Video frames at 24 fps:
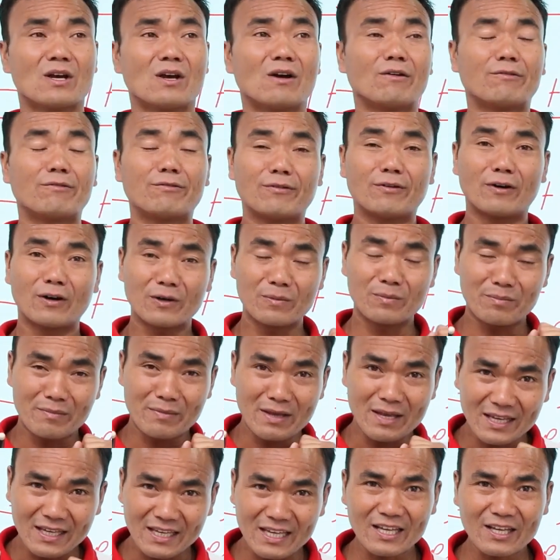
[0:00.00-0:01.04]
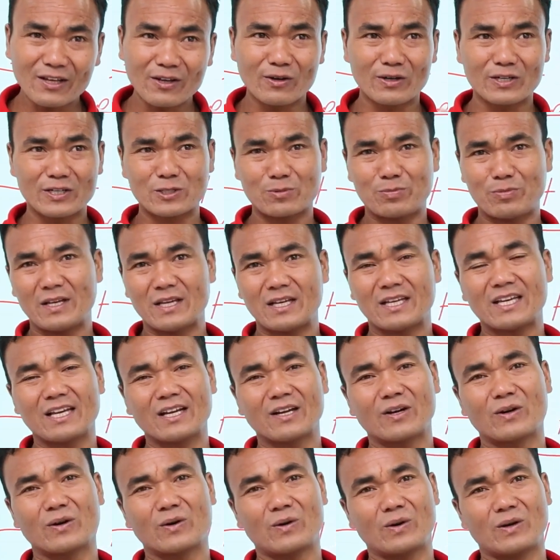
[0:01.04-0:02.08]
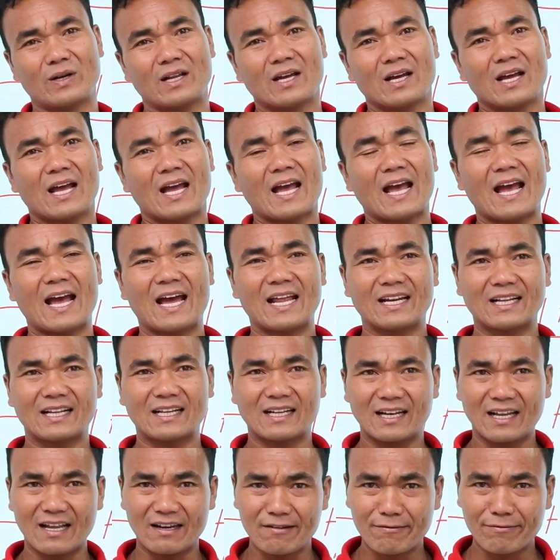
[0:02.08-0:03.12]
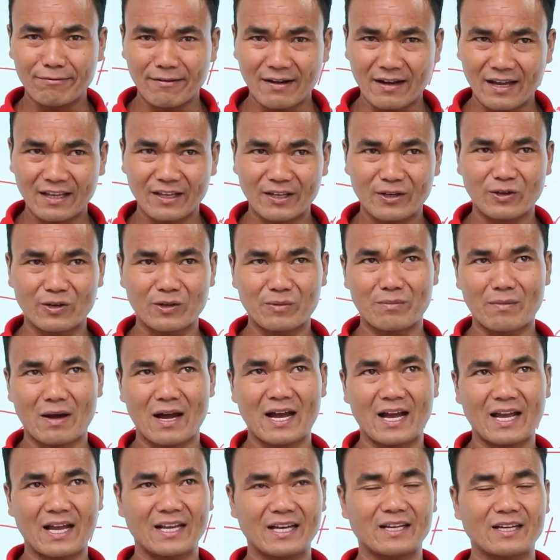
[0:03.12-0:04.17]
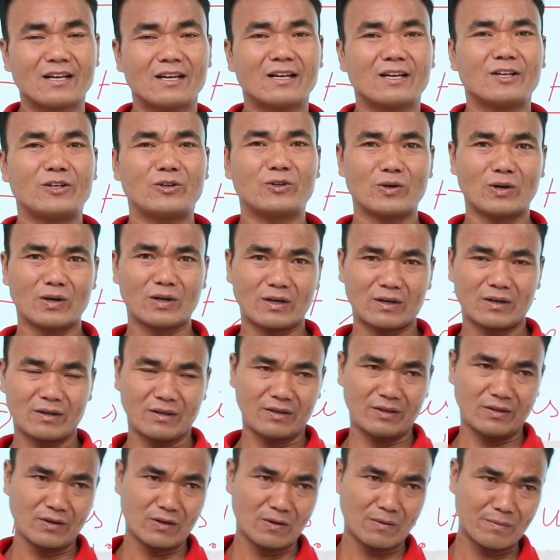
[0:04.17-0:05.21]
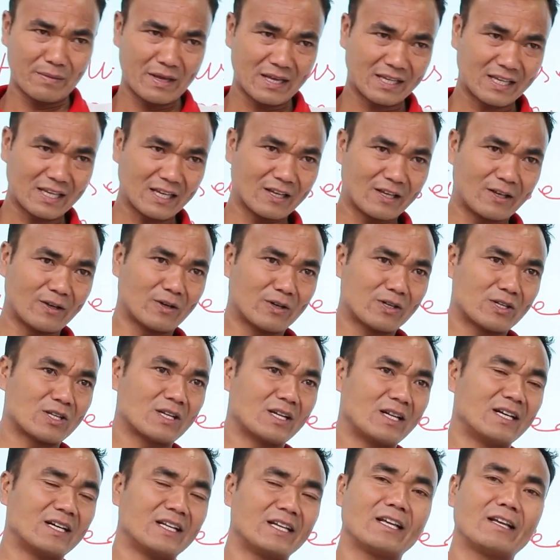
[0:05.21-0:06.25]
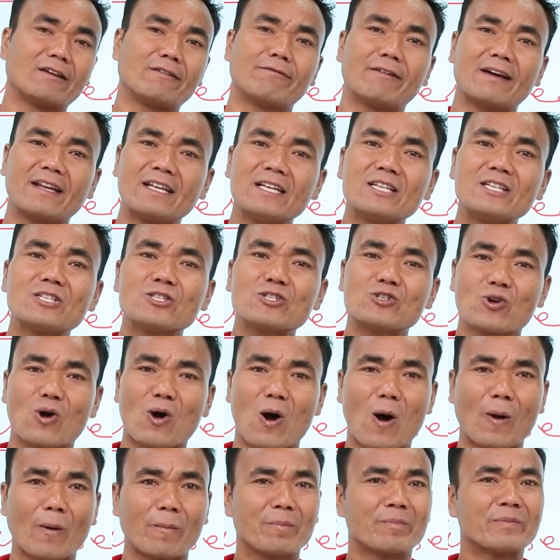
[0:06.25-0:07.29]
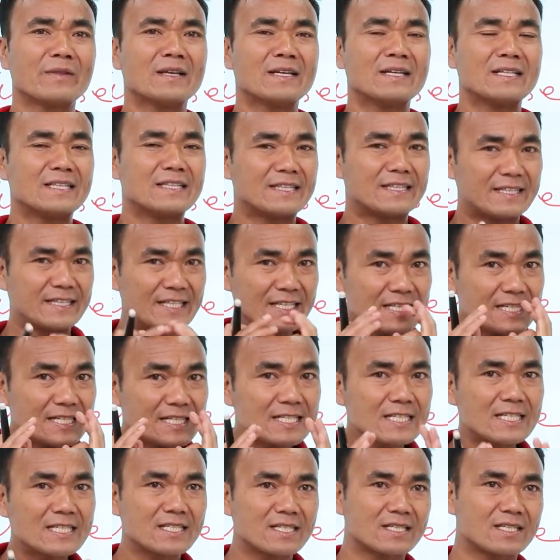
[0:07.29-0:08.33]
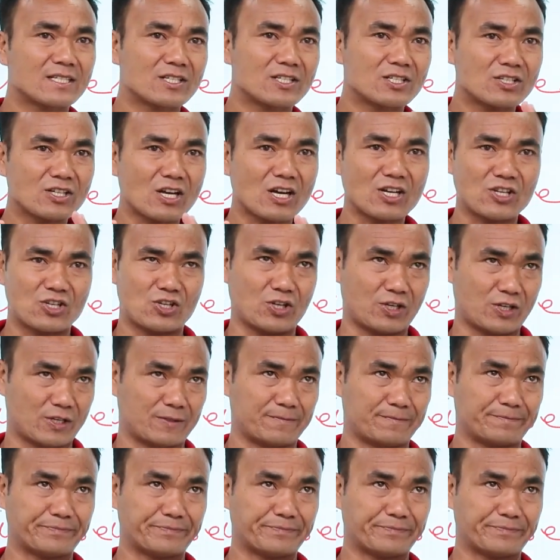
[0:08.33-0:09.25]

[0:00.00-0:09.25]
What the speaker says: for making your speaking good and clarifying your mind, your making your learning very strong. This structure